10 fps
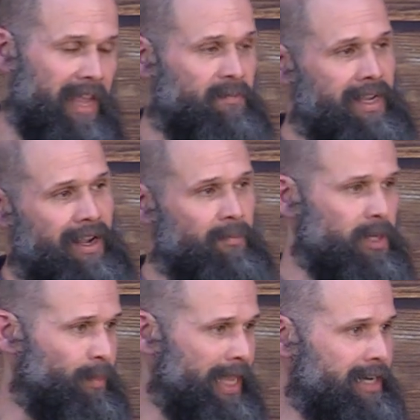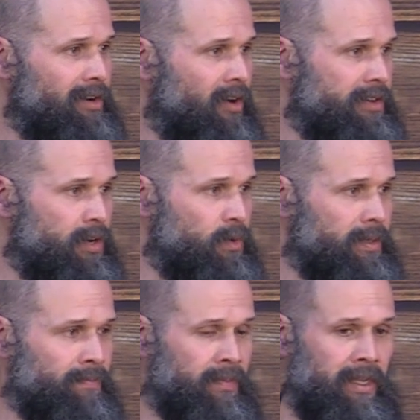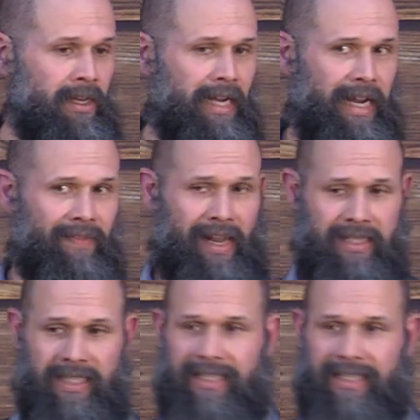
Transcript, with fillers: they've become dependent on you, and that is